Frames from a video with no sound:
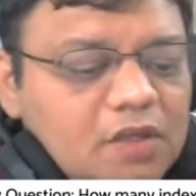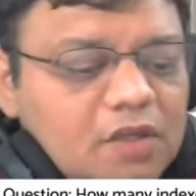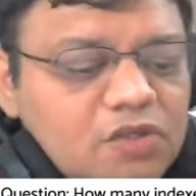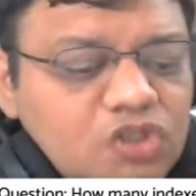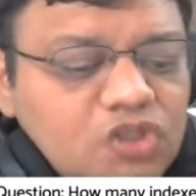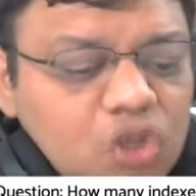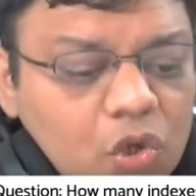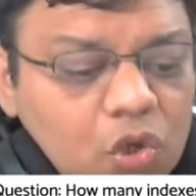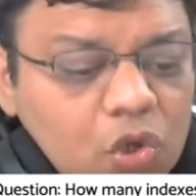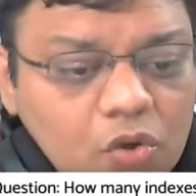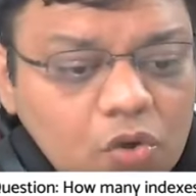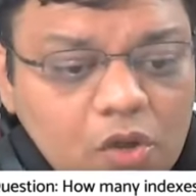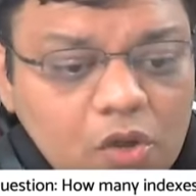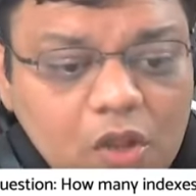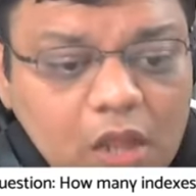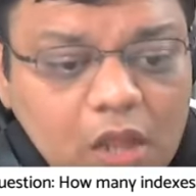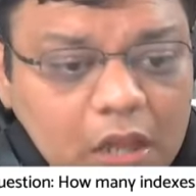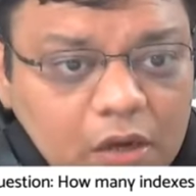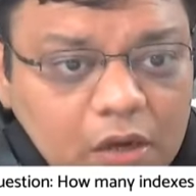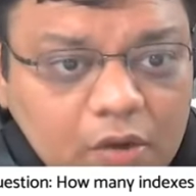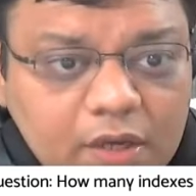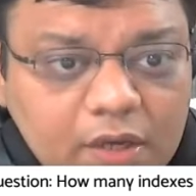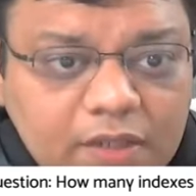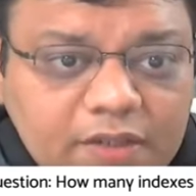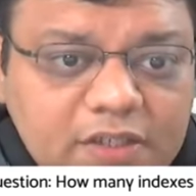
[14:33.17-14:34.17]
So
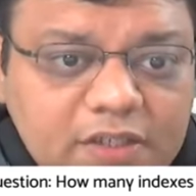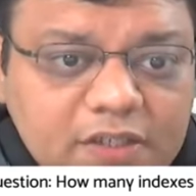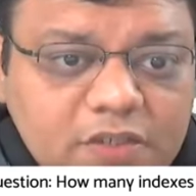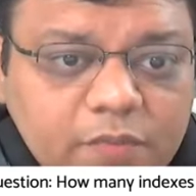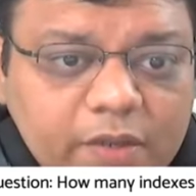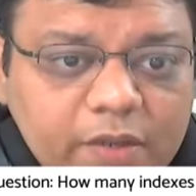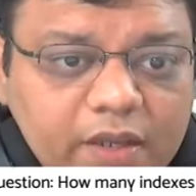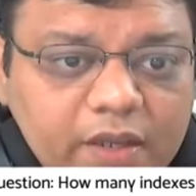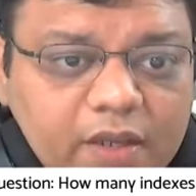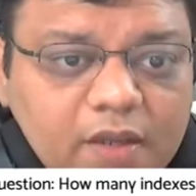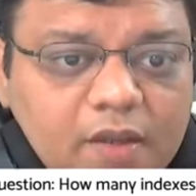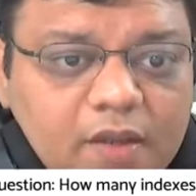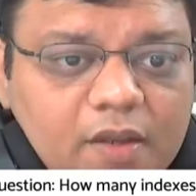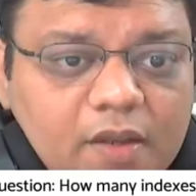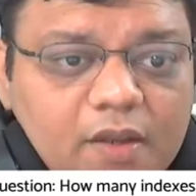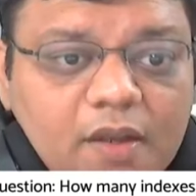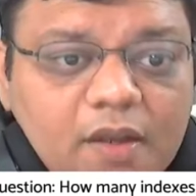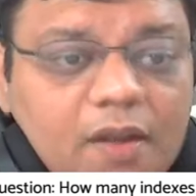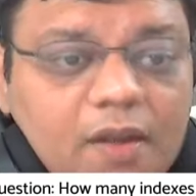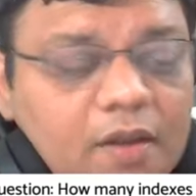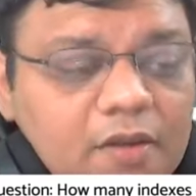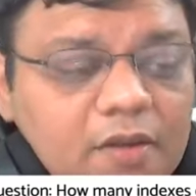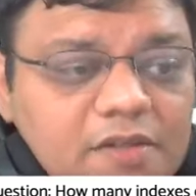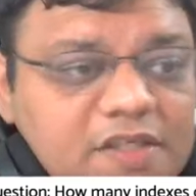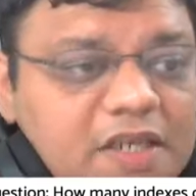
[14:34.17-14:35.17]
look at this way.
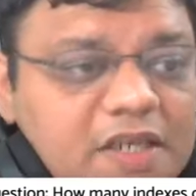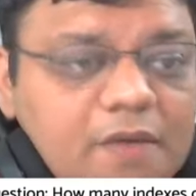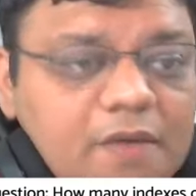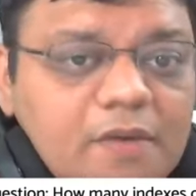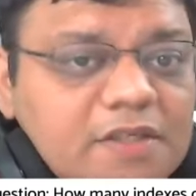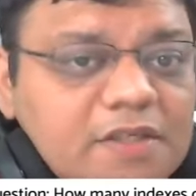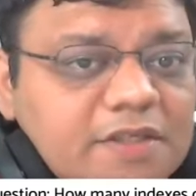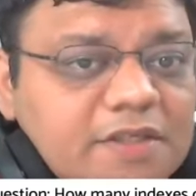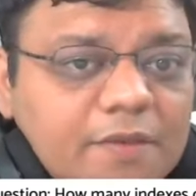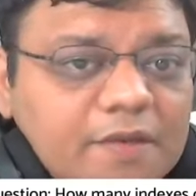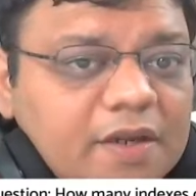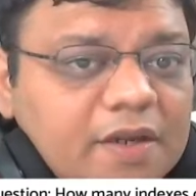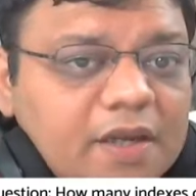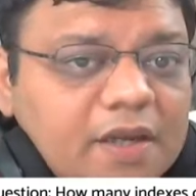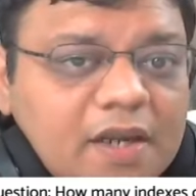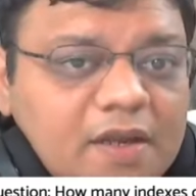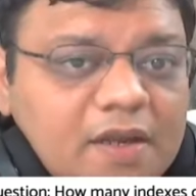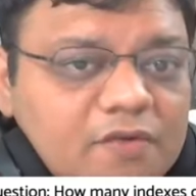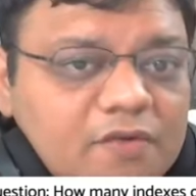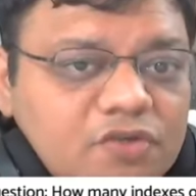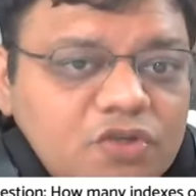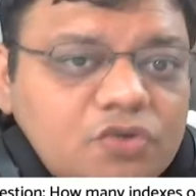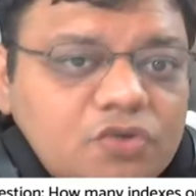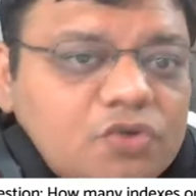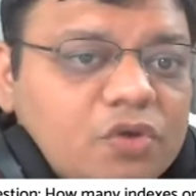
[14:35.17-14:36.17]
SQL Server
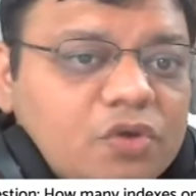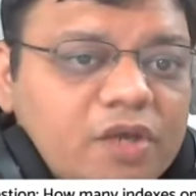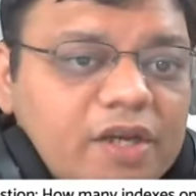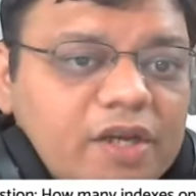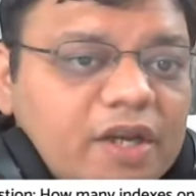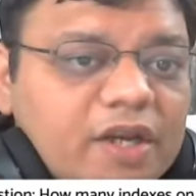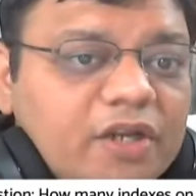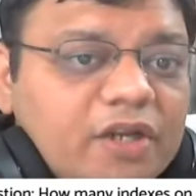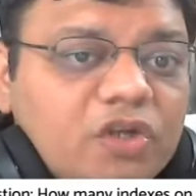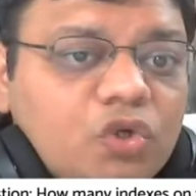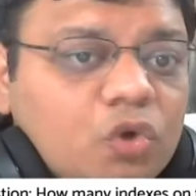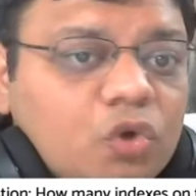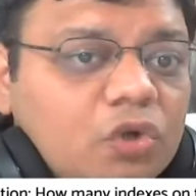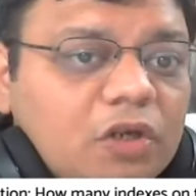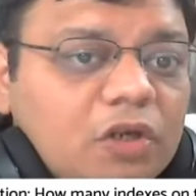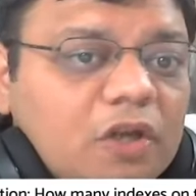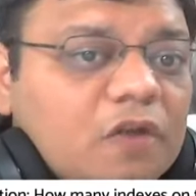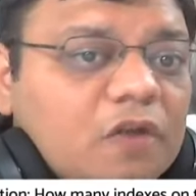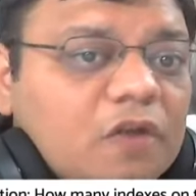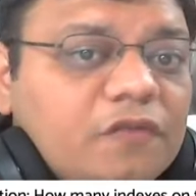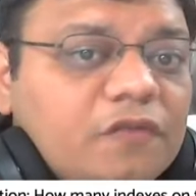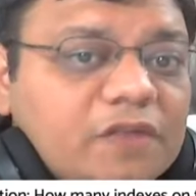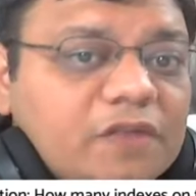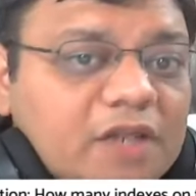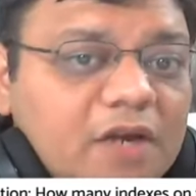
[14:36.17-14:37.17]
allows you to create
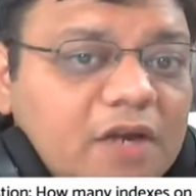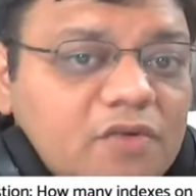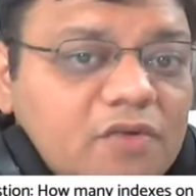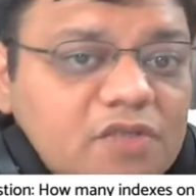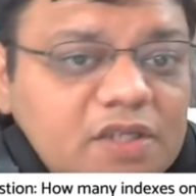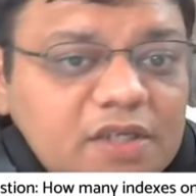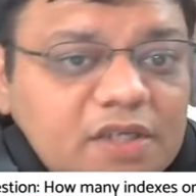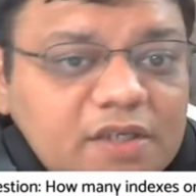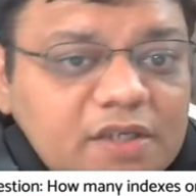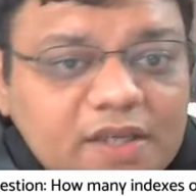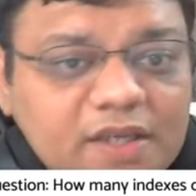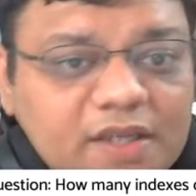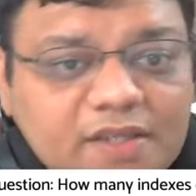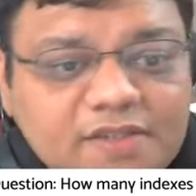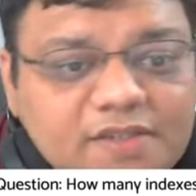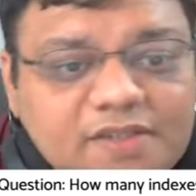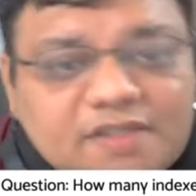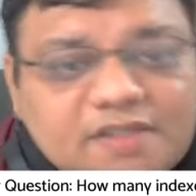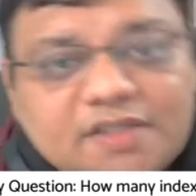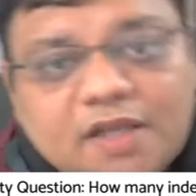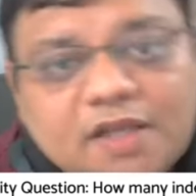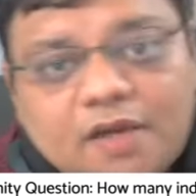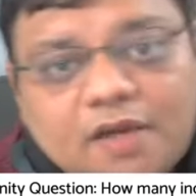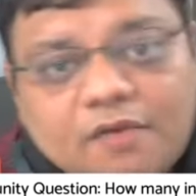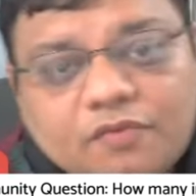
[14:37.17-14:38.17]
total of 1,000
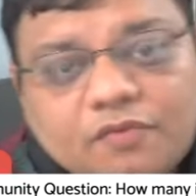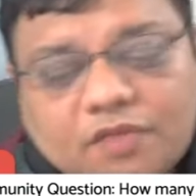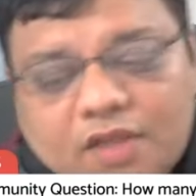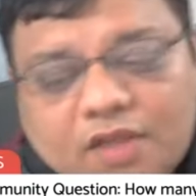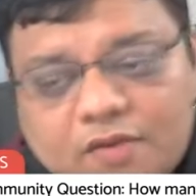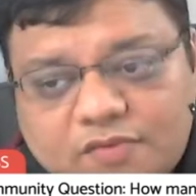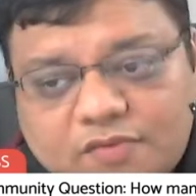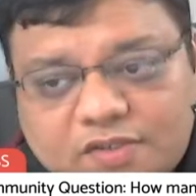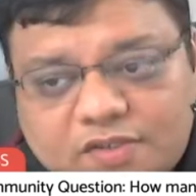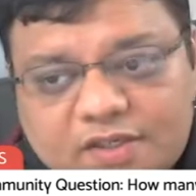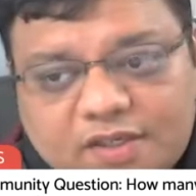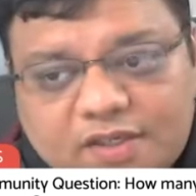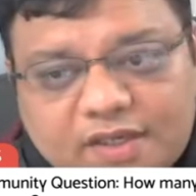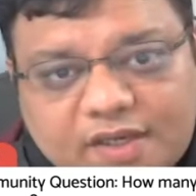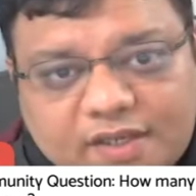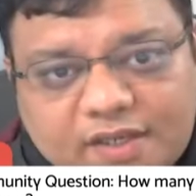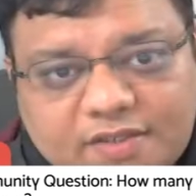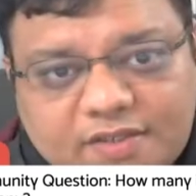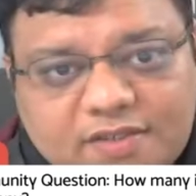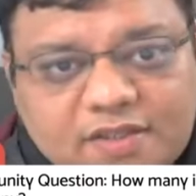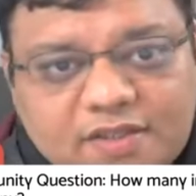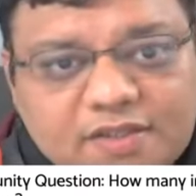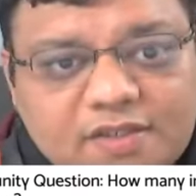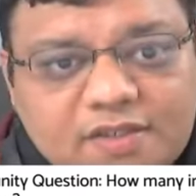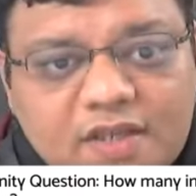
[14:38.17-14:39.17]
indexes, around 1,000
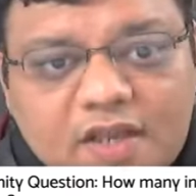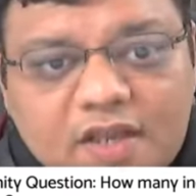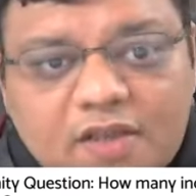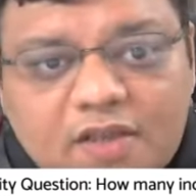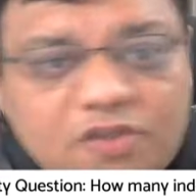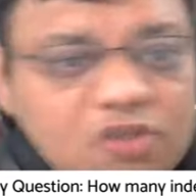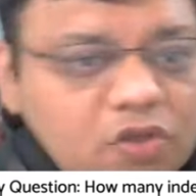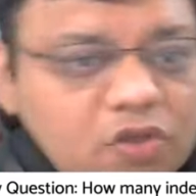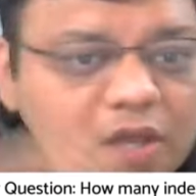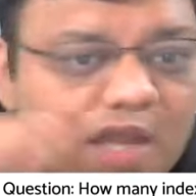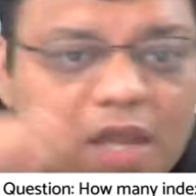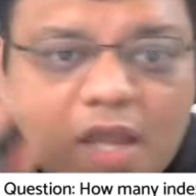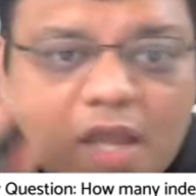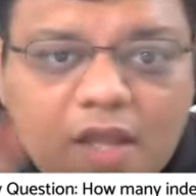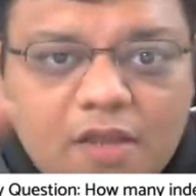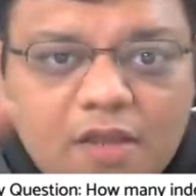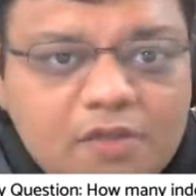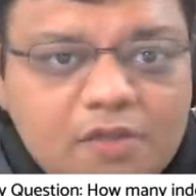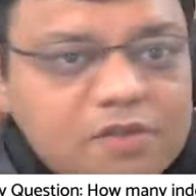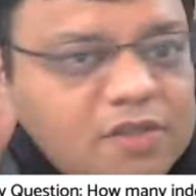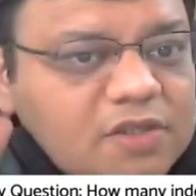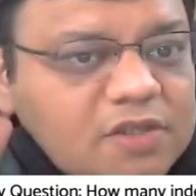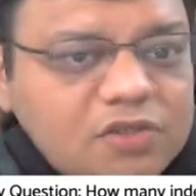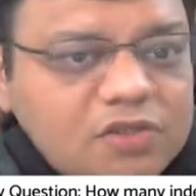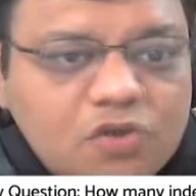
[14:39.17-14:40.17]
indexes. So yeah,
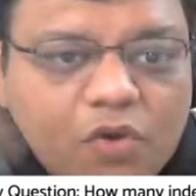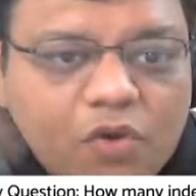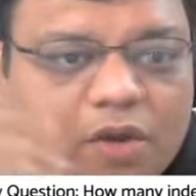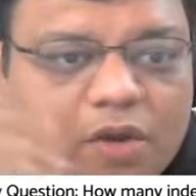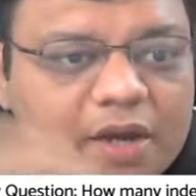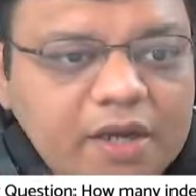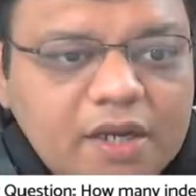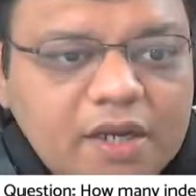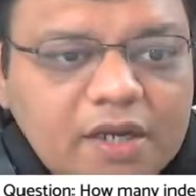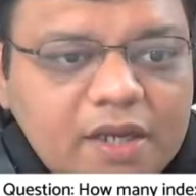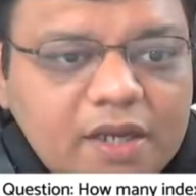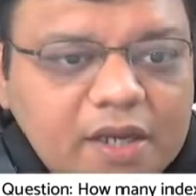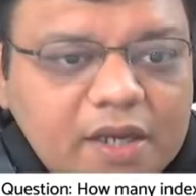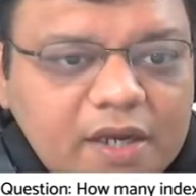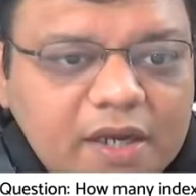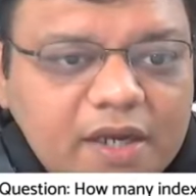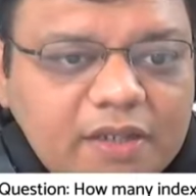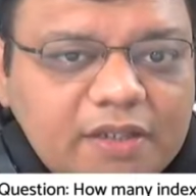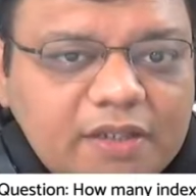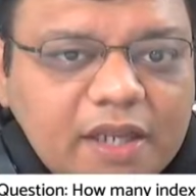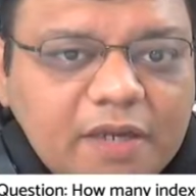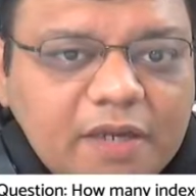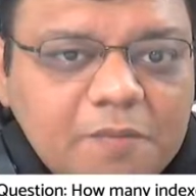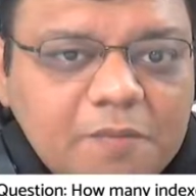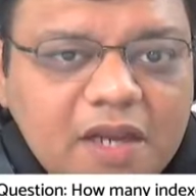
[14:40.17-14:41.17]
just go ahead and
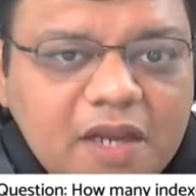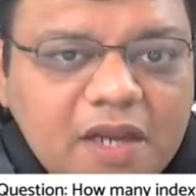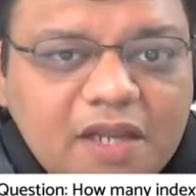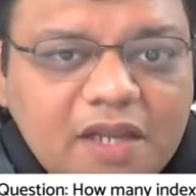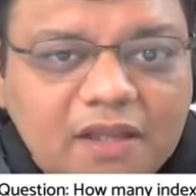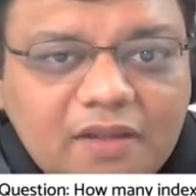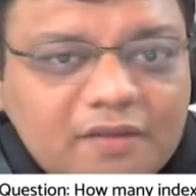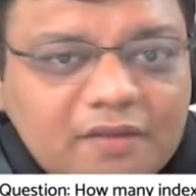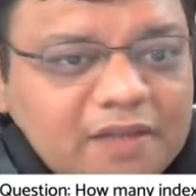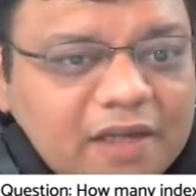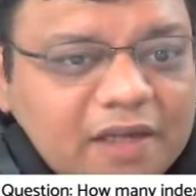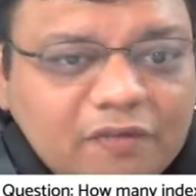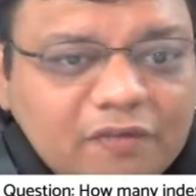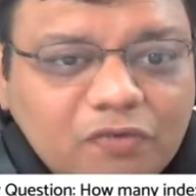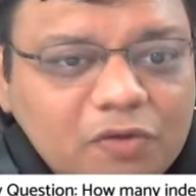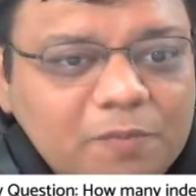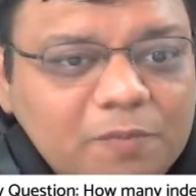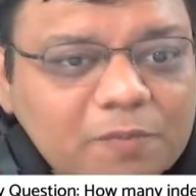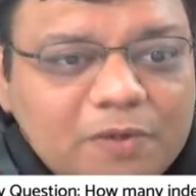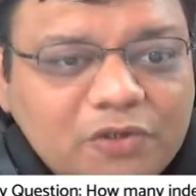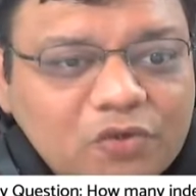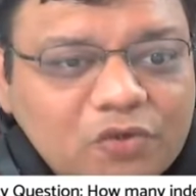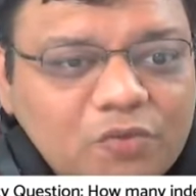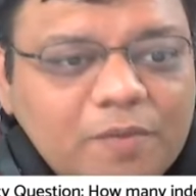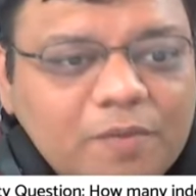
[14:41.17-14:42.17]
create that many. That would
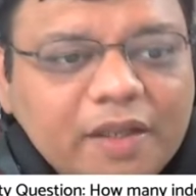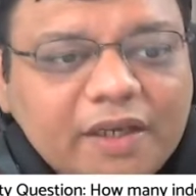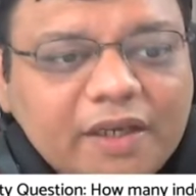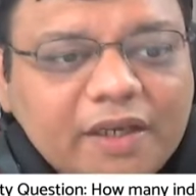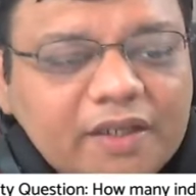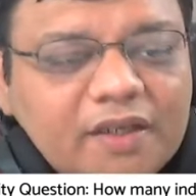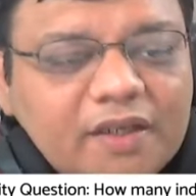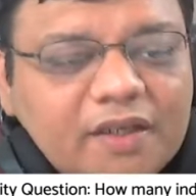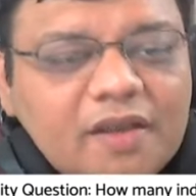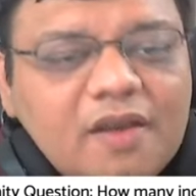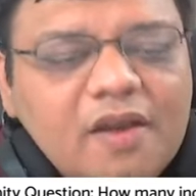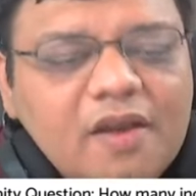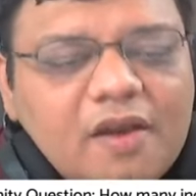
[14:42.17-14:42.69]
be too many.